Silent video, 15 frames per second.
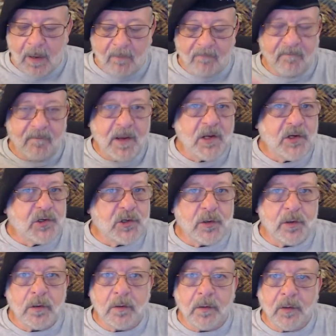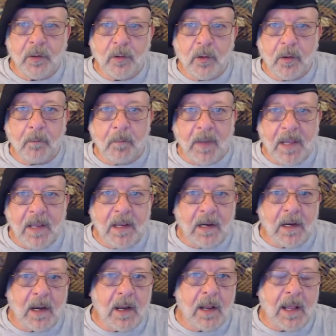Feed your
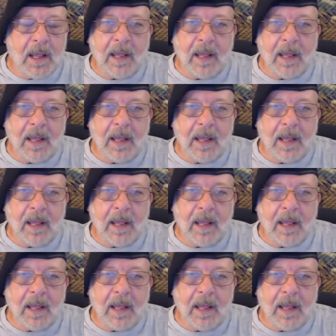being,